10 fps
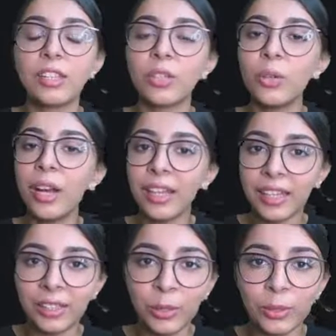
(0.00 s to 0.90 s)
So
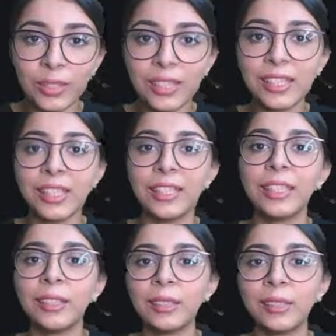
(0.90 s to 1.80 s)
again, the author is
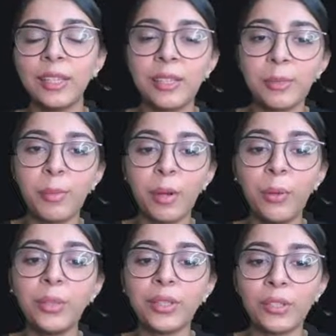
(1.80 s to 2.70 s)
telling the things
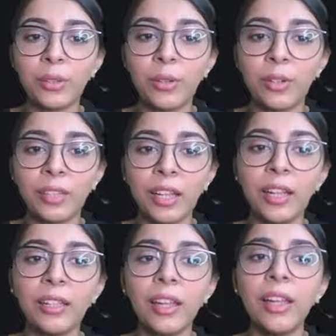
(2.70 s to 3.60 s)
about his dog
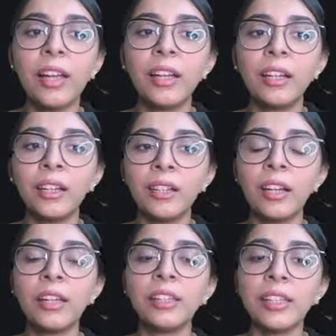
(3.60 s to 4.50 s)
that
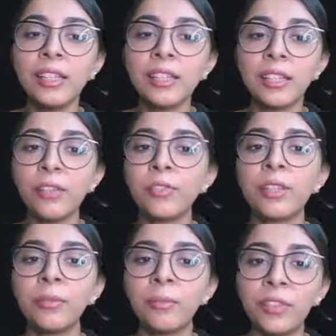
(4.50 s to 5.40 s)
unless if
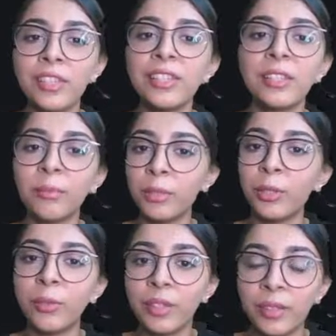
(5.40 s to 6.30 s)
someone stumble
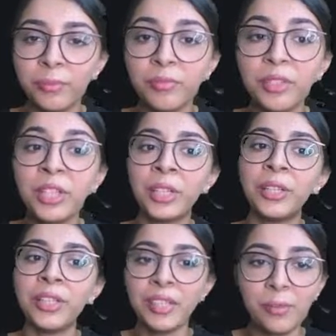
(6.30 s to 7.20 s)
over him,
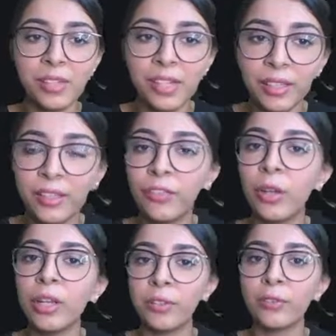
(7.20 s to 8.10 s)
curse him steadily
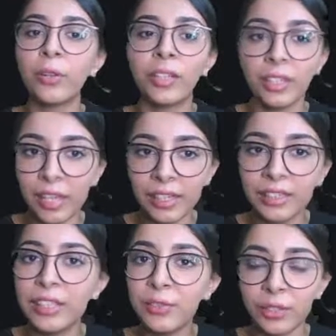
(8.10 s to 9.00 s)
even for at
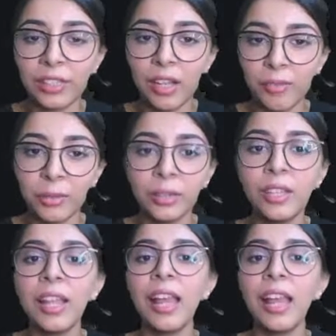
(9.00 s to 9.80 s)
least for an hour,